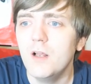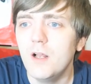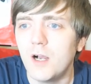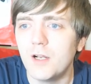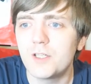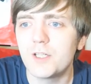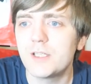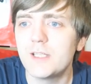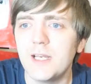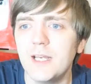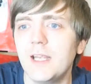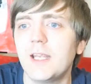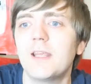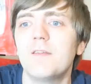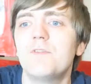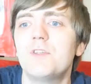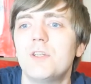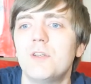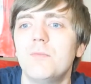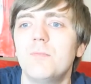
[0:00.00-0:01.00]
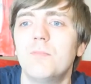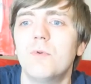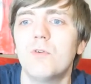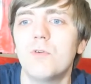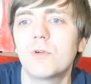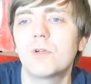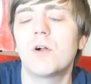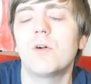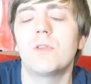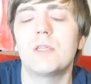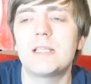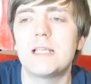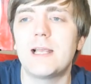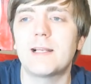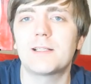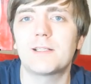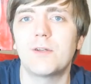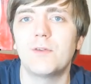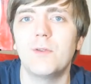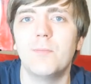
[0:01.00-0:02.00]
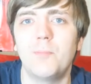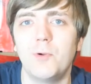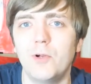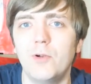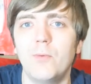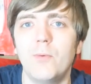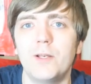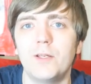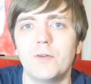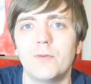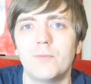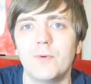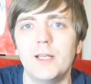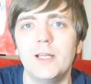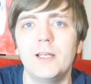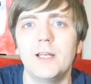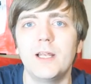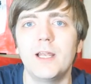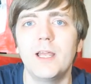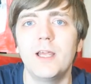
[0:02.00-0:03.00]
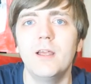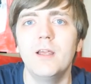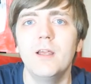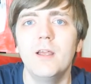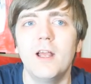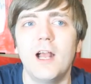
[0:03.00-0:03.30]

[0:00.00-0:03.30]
I just think it gives you more context on the book when you're reading it.